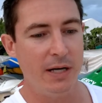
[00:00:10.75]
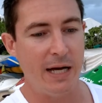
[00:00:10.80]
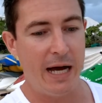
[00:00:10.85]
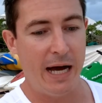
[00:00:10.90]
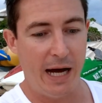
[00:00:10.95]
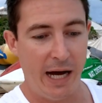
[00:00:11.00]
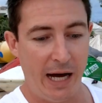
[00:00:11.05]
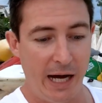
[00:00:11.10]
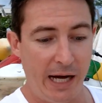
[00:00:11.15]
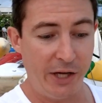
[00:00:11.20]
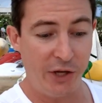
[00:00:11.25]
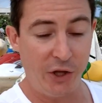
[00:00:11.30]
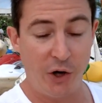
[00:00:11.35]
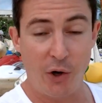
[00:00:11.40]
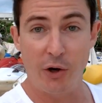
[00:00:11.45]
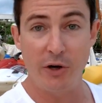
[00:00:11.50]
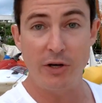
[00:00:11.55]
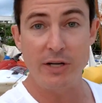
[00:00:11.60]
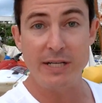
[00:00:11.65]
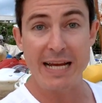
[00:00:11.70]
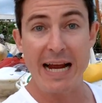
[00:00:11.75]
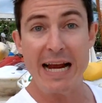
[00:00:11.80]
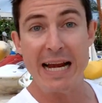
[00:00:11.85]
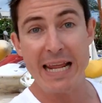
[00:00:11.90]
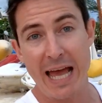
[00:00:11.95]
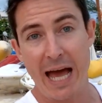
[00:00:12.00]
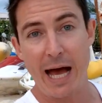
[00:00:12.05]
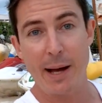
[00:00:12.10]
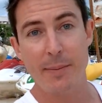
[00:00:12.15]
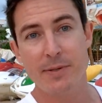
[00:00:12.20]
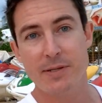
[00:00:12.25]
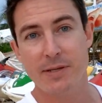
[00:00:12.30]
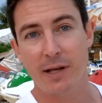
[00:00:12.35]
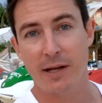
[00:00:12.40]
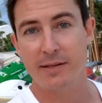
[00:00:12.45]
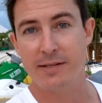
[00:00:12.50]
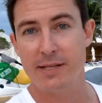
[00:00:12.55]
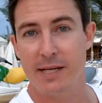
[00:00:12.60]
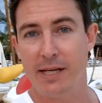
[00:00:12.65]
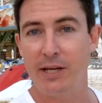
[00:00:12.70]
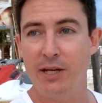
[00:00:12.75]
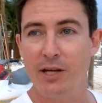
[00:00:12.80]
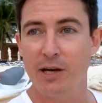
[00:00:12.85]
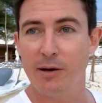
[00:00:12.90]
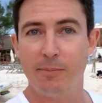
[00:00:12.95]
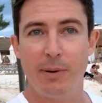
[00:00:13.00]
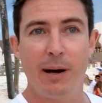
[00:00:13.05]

on dating apps like Tinder,